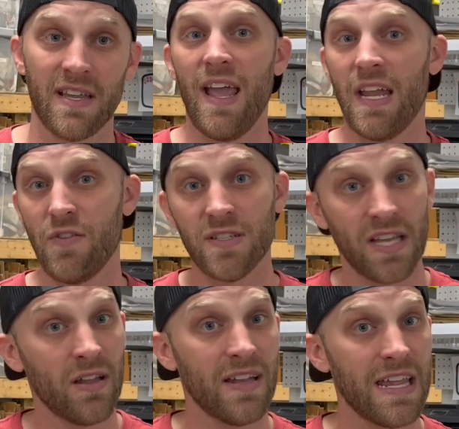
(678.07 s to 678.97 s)
And if you sell
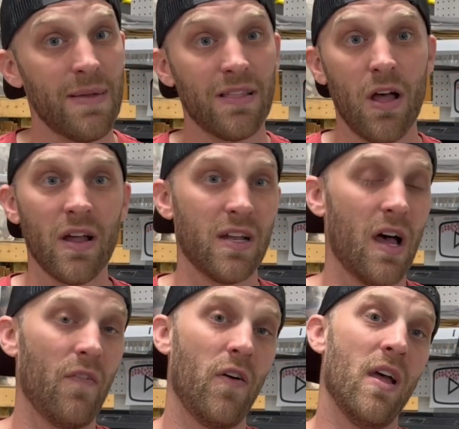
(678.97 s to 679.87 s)
on eBay long
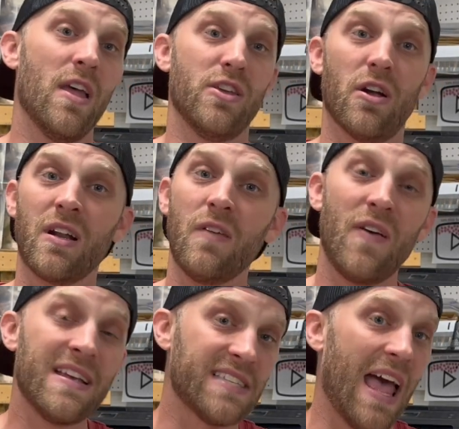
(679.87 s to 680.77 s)
enough, you're going to
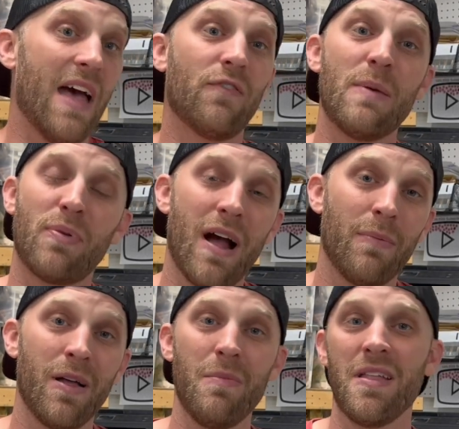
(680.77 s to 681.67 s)
face every
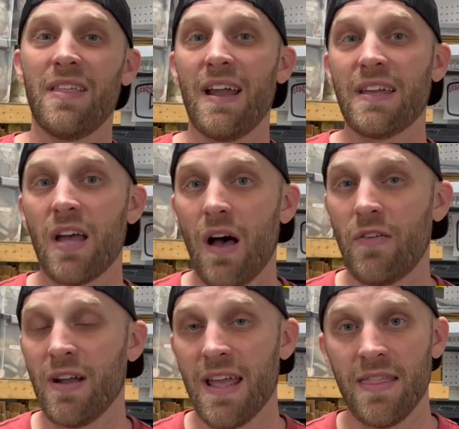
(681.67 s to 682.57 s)
problem that I covered
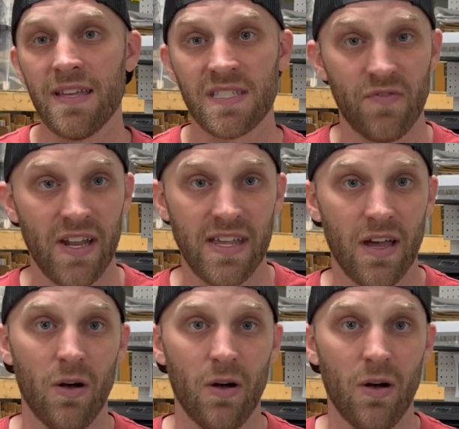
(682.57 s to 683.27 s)
in this video.